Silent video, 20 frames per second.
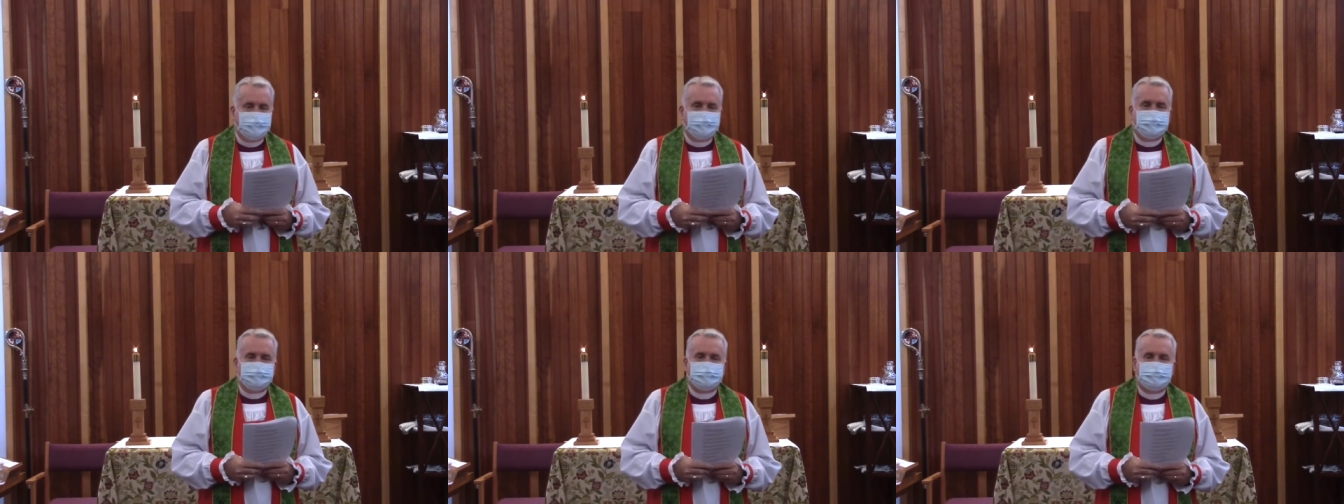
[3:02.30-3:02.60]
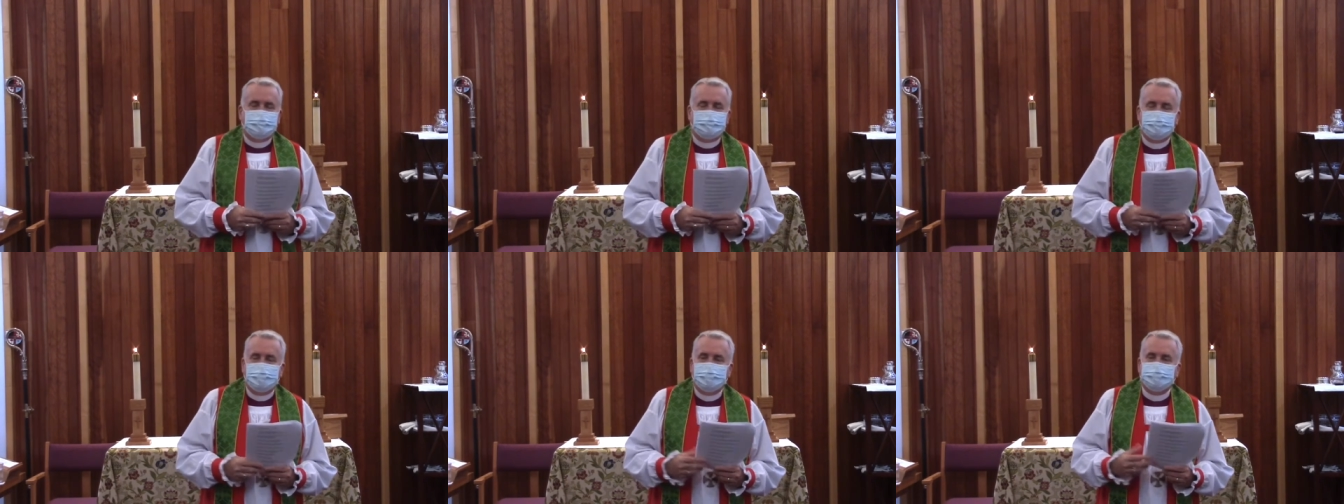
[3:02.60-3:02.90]

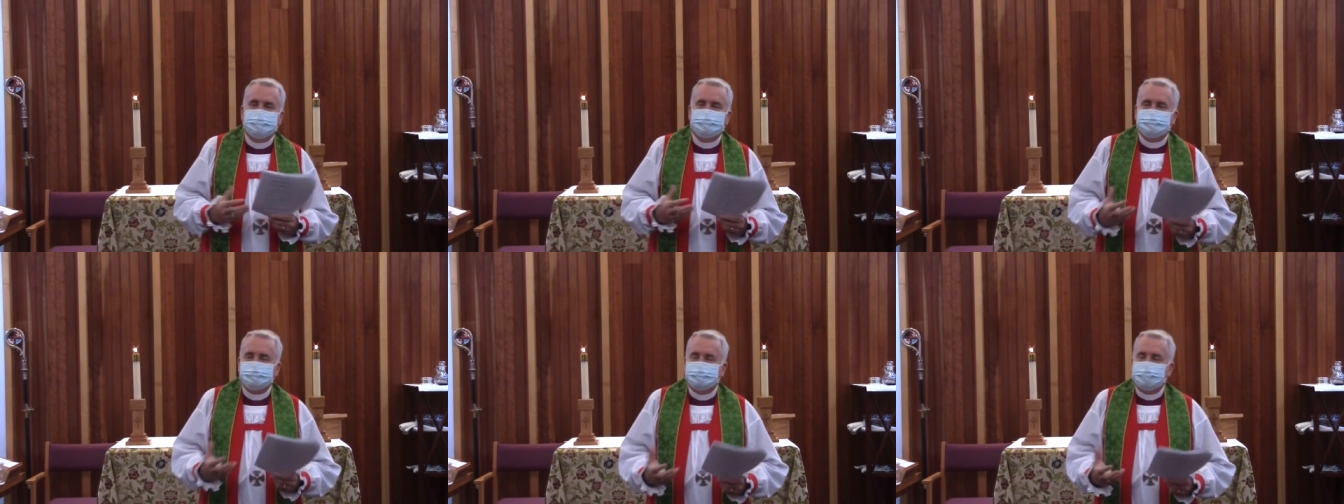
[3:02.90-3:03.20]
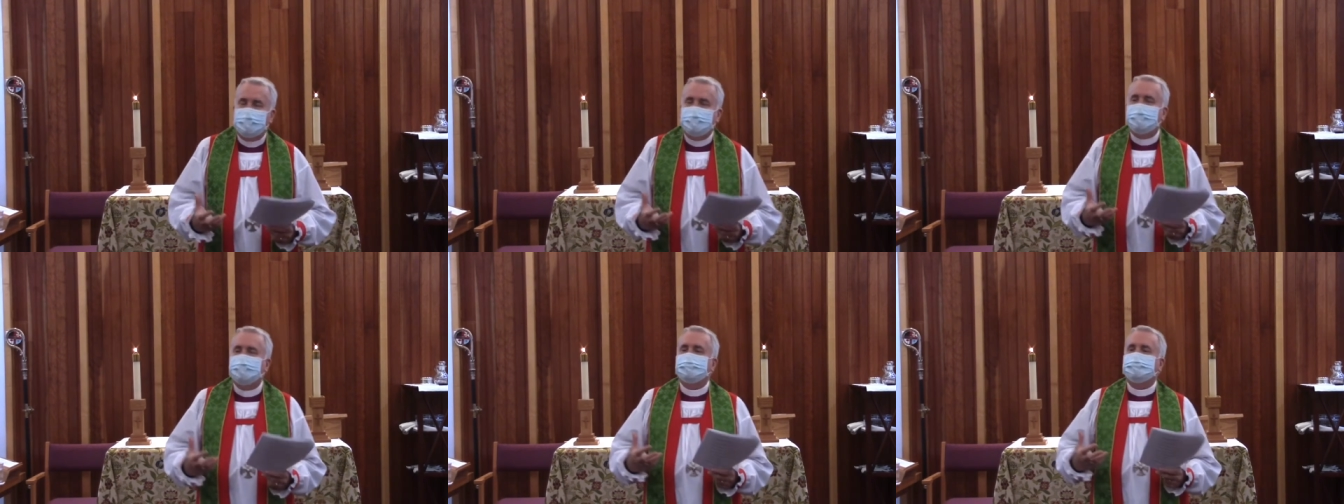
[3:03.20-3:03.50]
But we
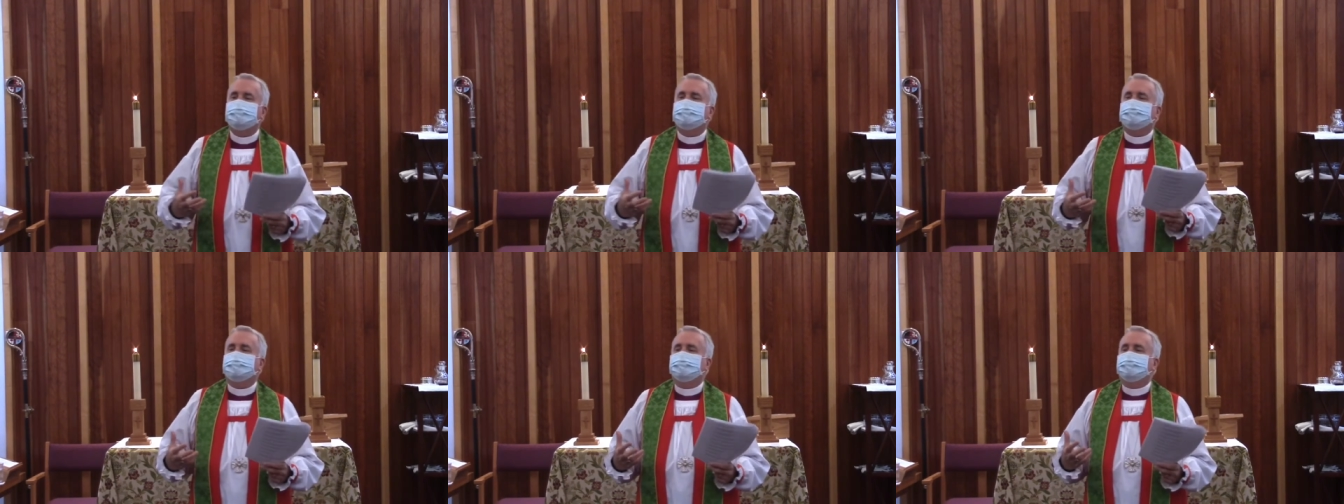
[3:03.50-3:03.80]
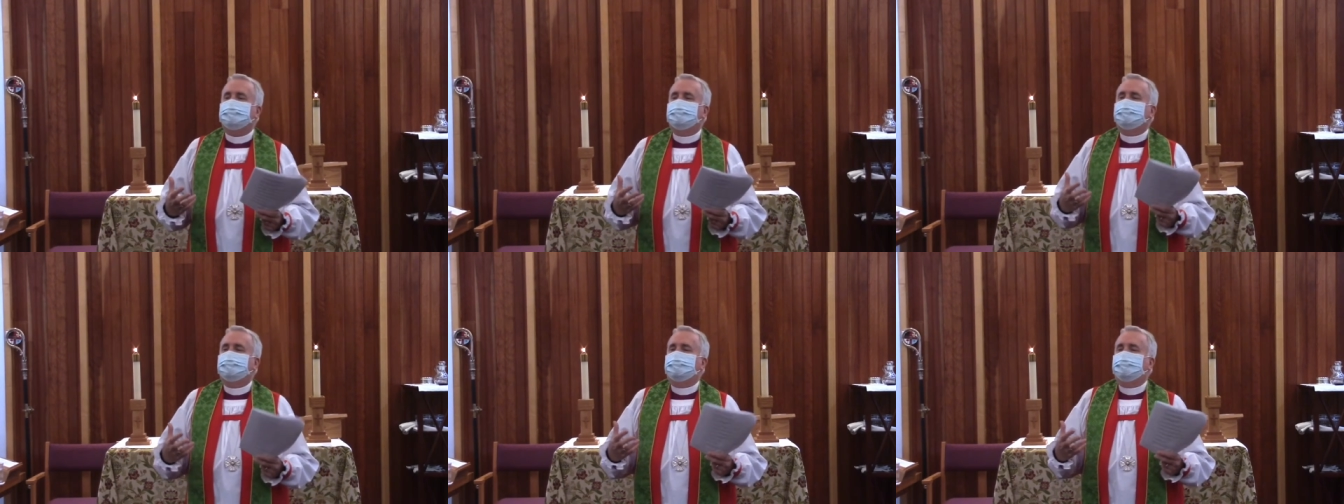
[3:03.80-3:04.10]
understand
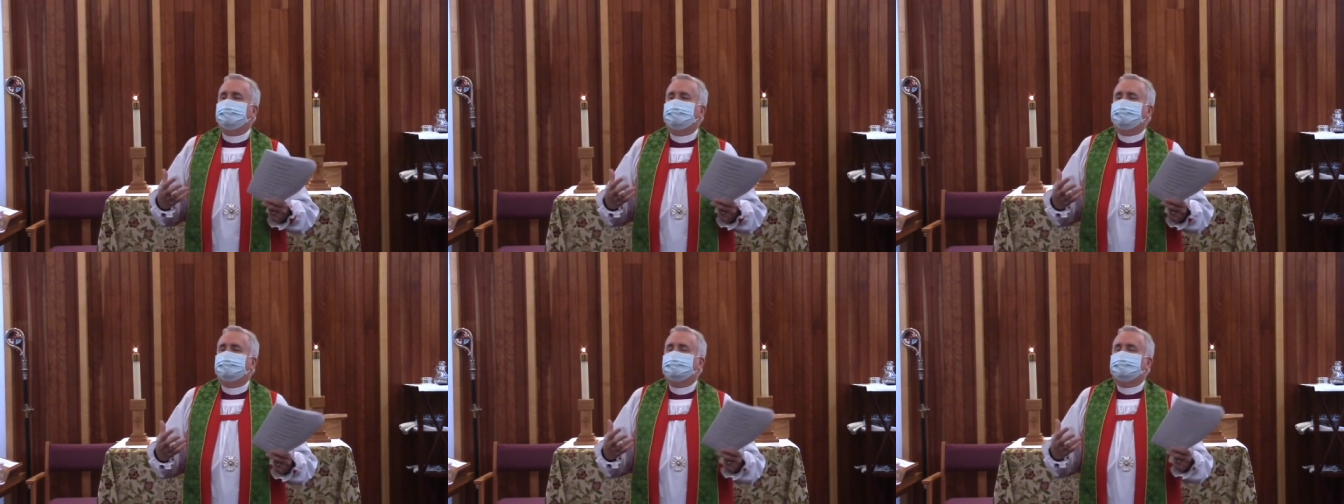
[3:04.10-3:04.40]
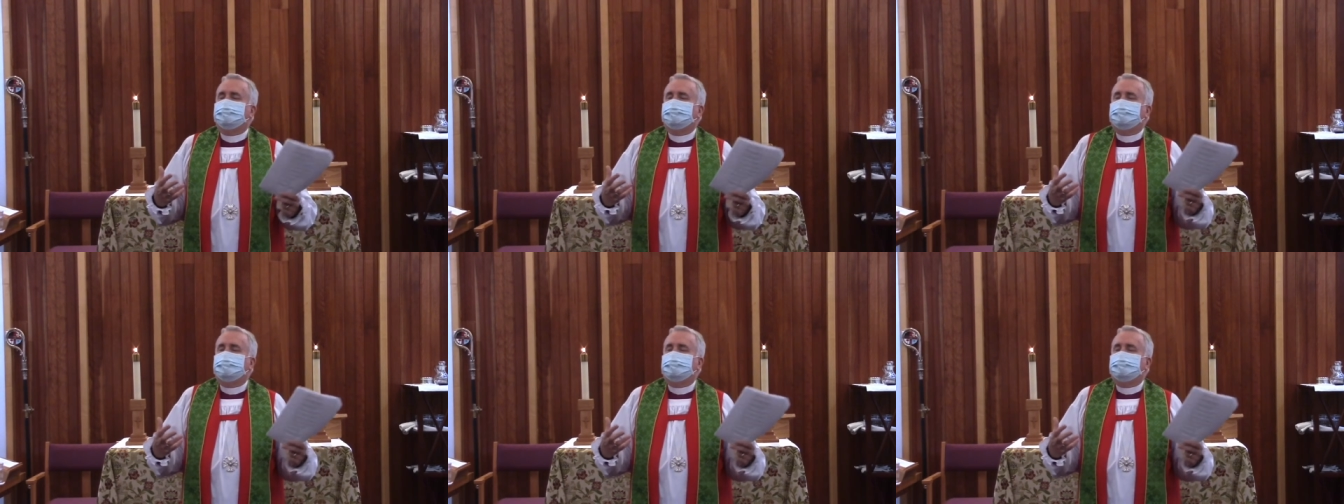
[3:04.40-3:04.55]
that